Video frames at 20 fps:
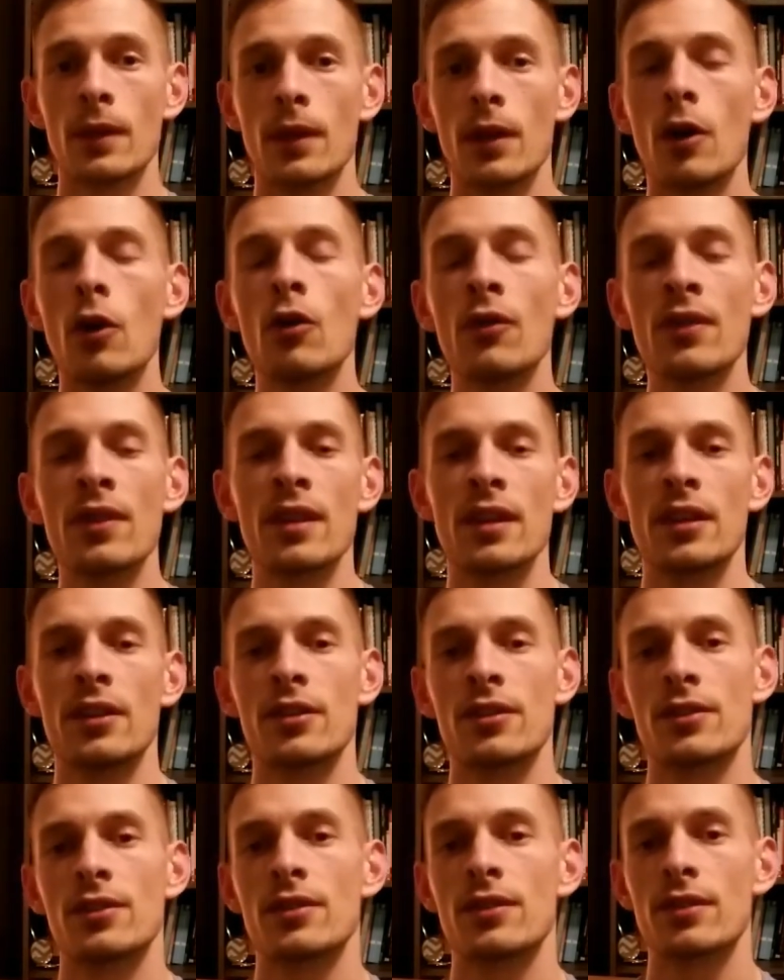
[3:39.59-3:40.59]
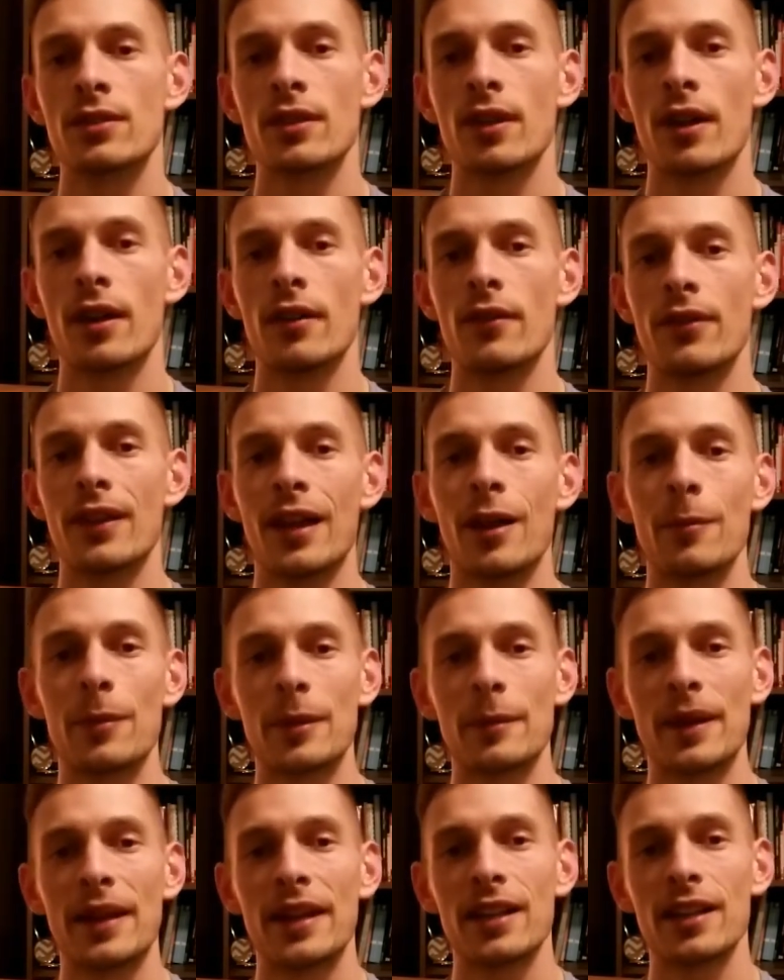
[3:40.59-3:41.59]
Over the years of helping
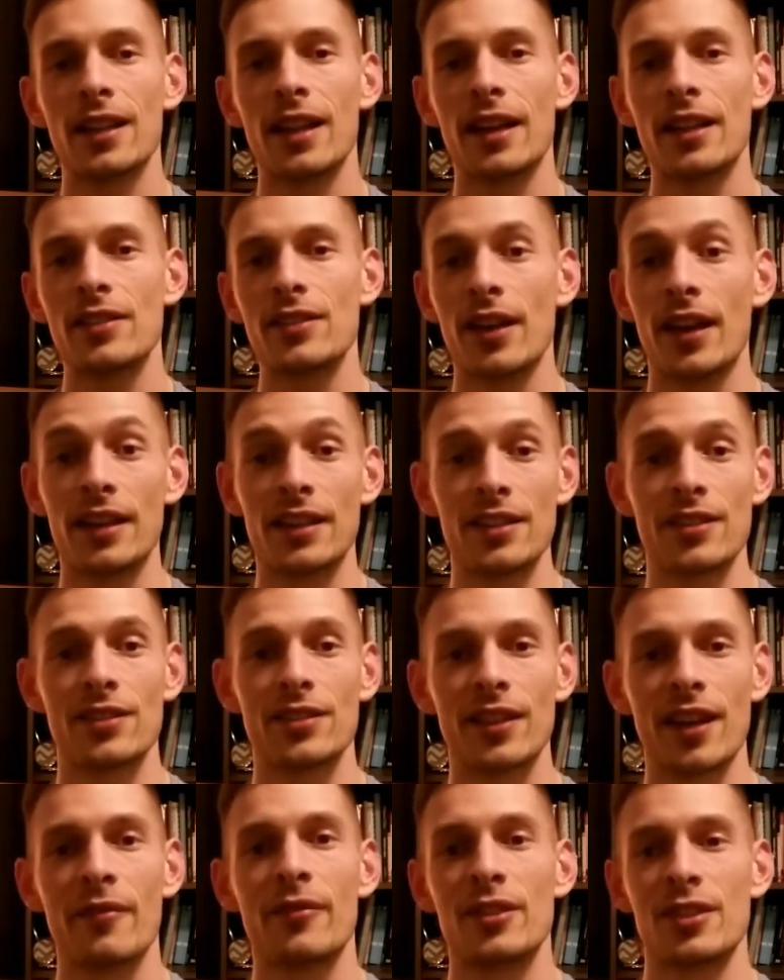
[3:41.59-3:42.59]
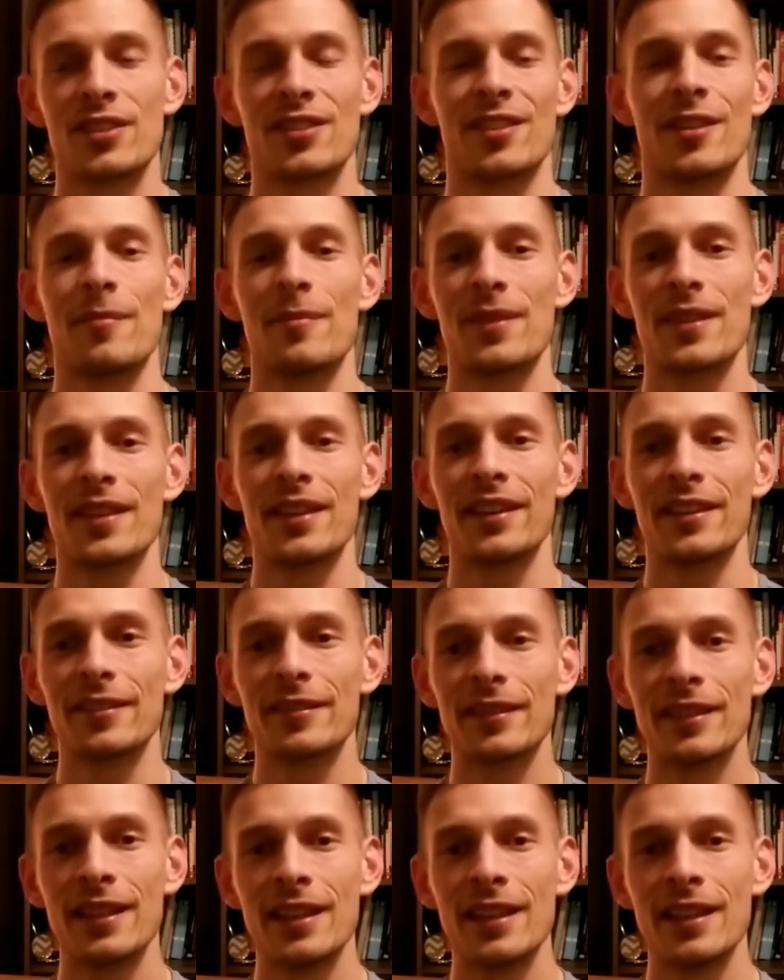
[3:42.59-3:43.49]
my clients, I discovered something.